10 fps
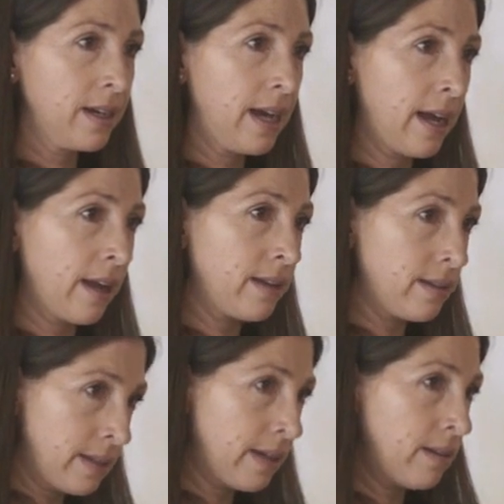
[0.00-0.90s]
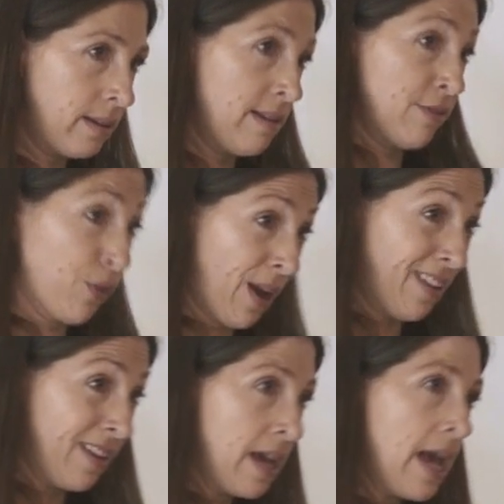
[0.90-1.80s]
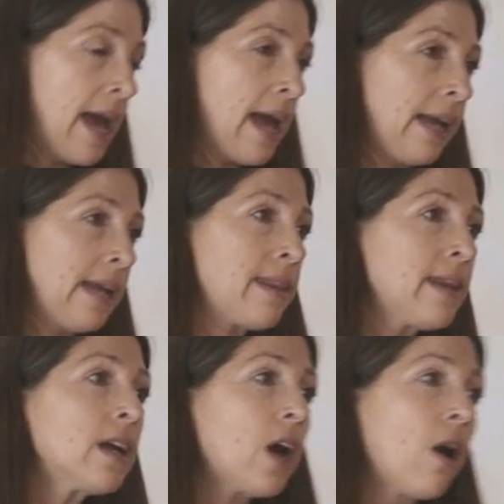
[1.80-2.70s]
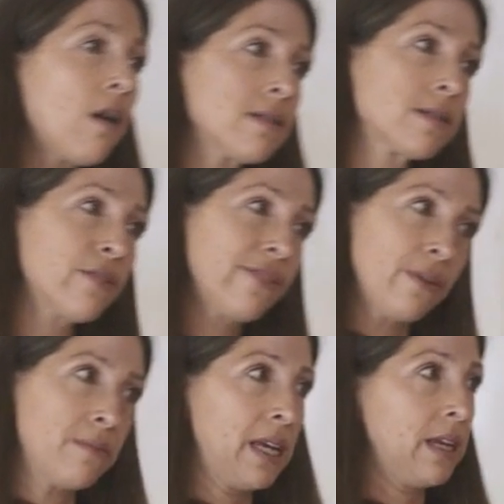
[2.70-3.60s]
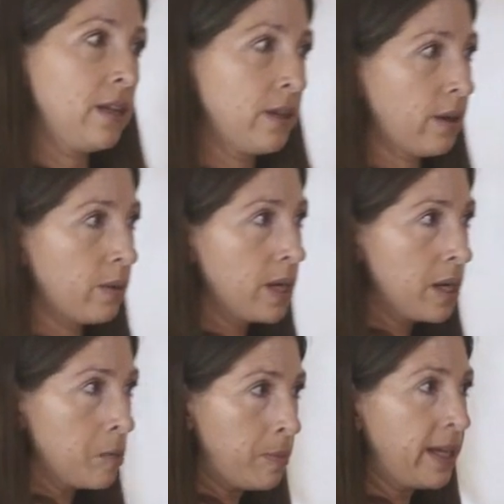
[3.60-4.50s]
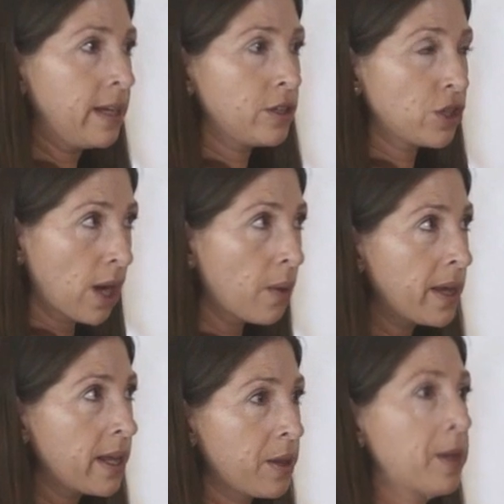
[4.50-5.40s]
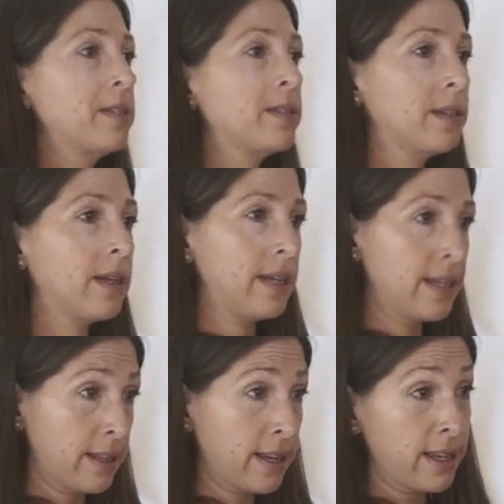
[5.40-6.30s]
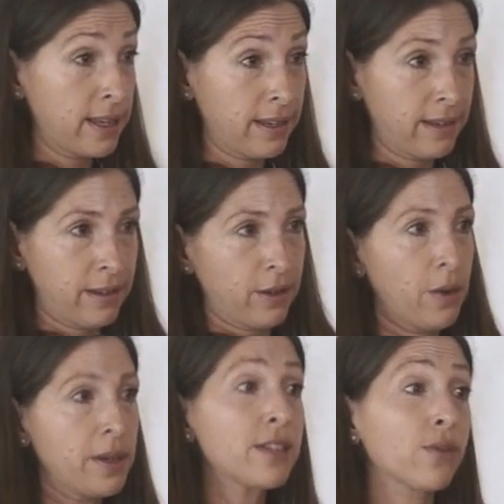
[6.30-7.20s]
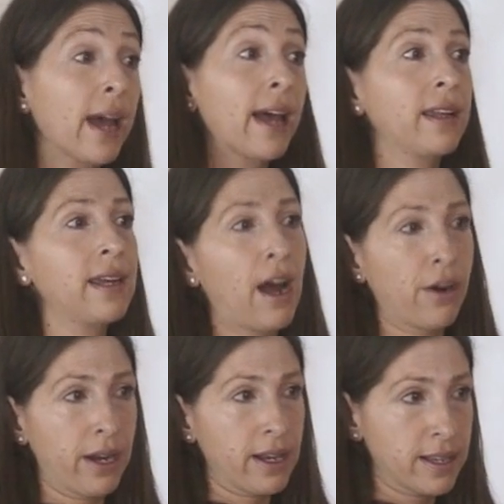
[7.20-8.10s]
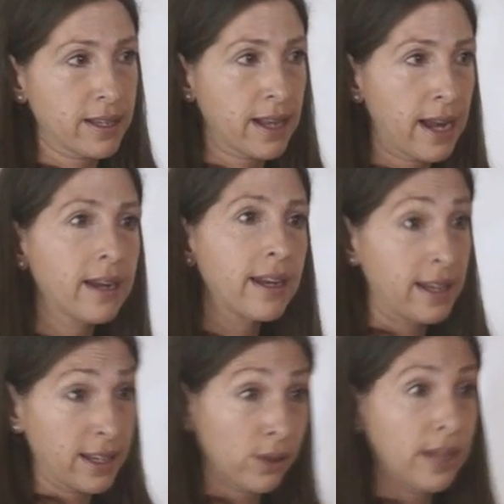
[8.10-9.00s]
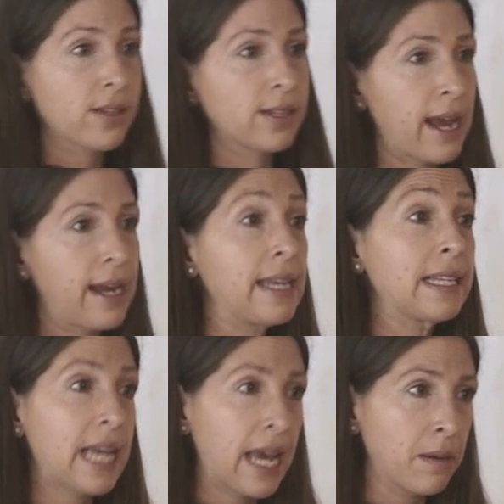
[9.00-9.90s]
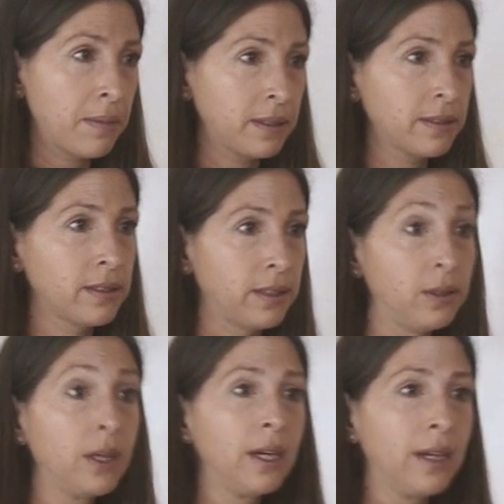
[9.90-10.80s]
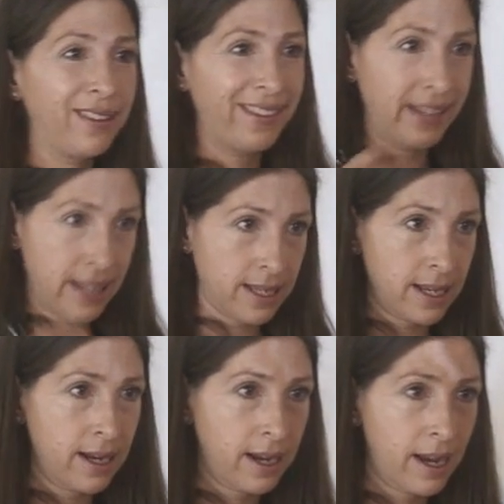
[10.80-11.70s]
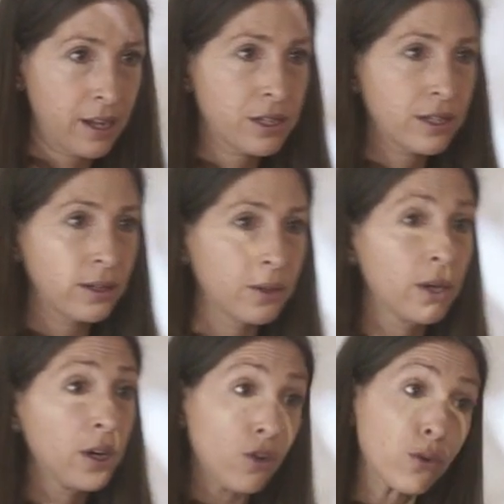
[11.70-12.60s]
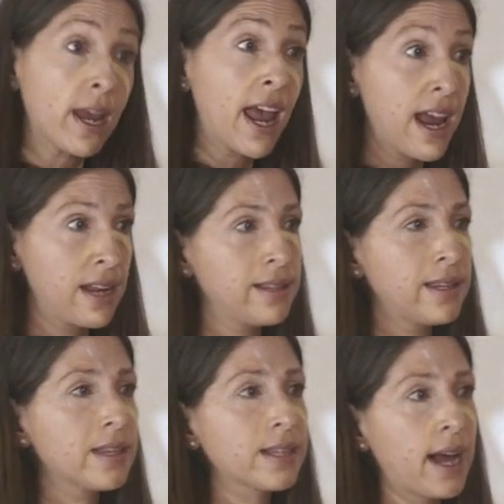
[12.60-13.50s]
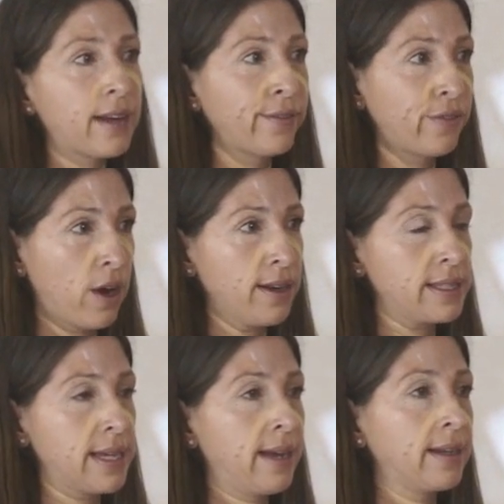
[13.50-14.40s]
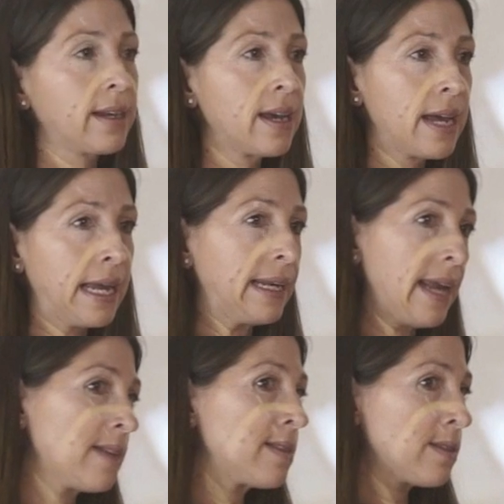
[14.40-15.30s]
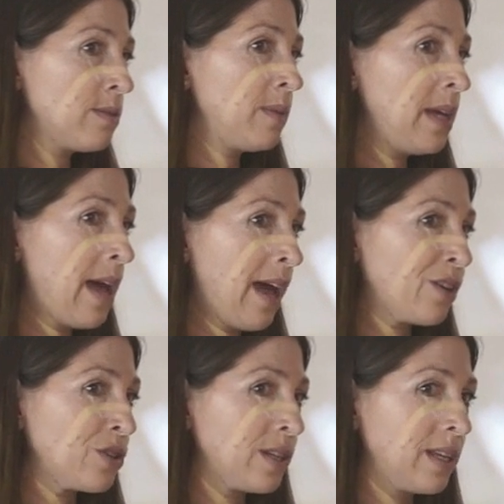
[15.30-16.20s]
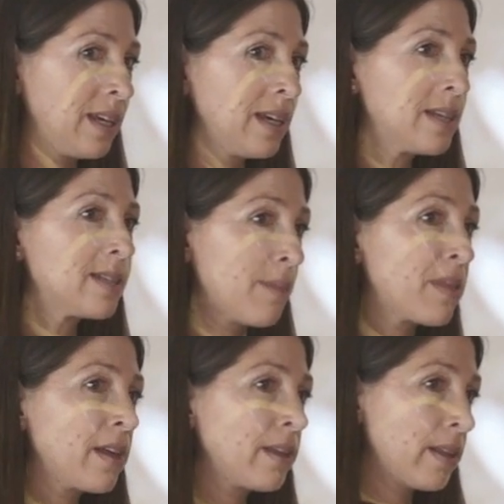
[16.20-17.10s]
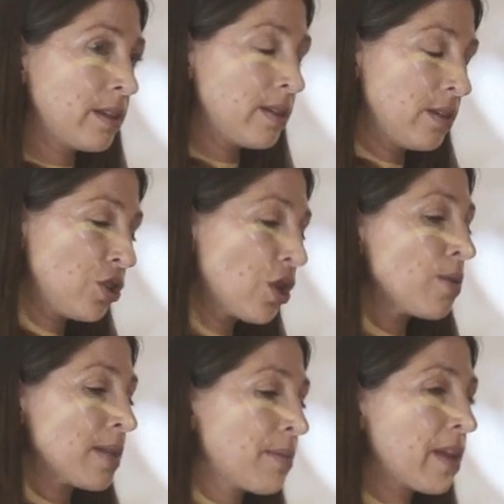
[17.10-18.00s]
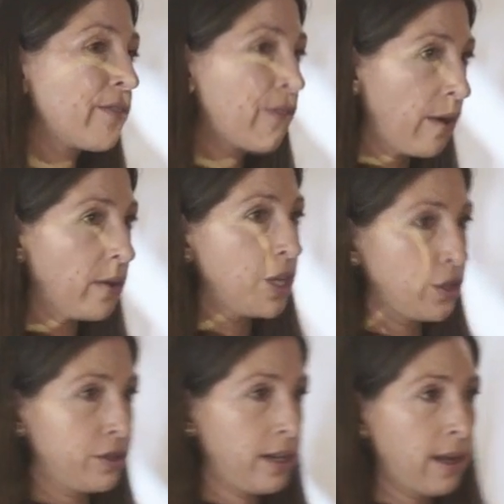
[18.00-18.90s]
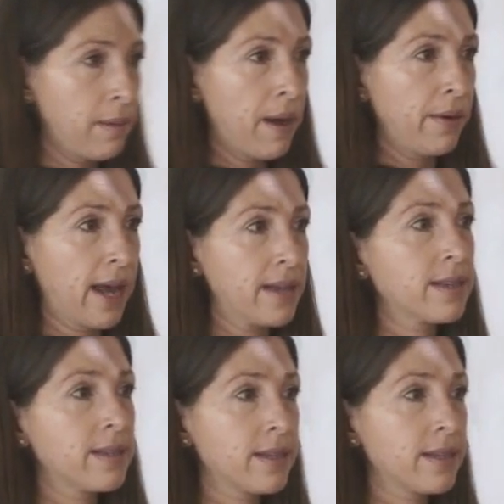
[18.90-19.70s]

uh, the Israel, and I think also for me, you know, being showing that the you know Israeli artists and the Israel society is able to listen and to create this kind of content, that's to me actually something that shows something very good about us as